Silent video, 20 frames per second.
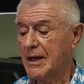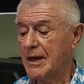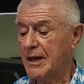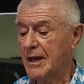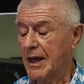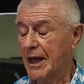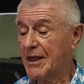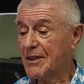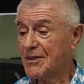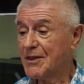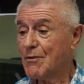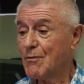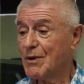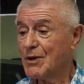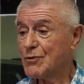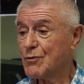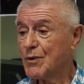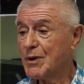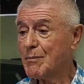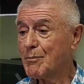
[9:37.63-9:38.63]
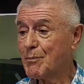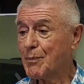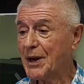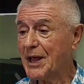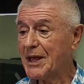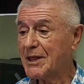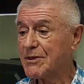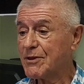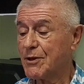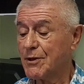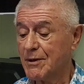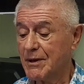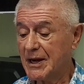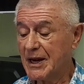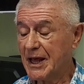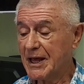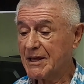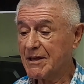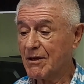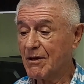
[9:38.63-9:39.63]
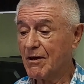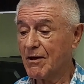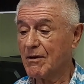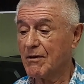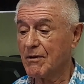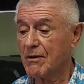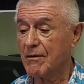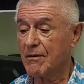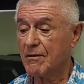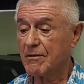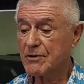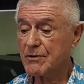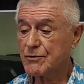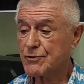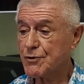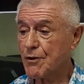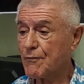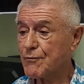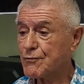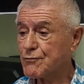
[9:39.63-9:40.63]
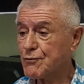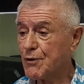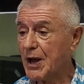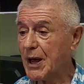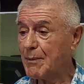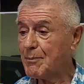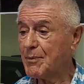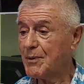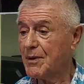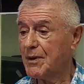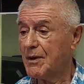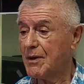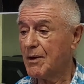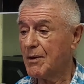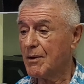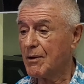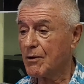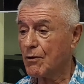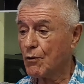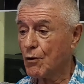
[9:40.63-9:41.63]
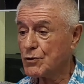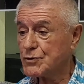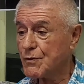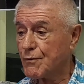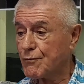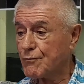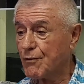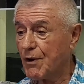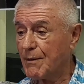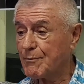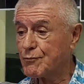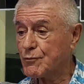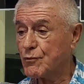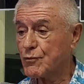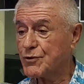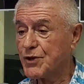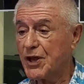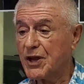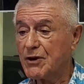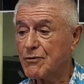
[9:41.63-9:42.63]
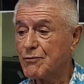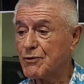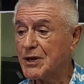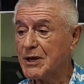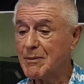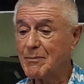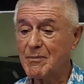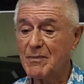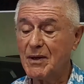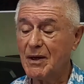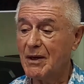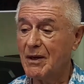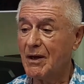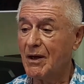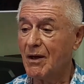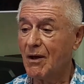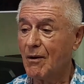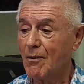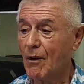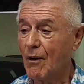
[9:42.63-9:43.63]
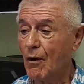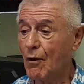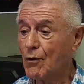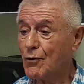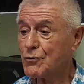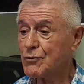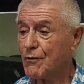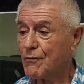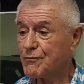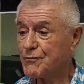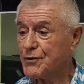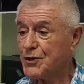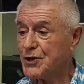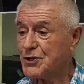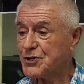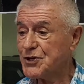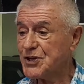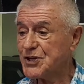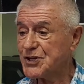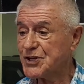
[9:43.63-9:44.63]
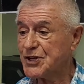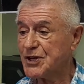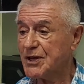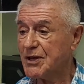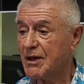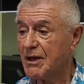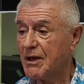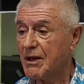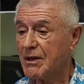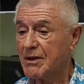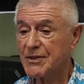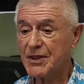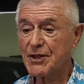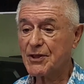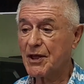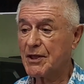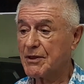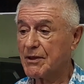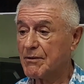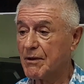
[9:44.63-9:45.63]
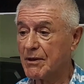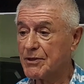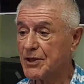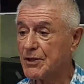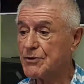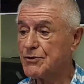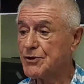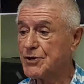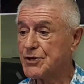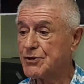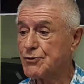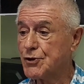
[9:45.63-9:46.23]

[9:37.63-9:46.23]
and they were doing plate like stuffed crab, claws of crab cooked in cream, a lot of dishes that I did just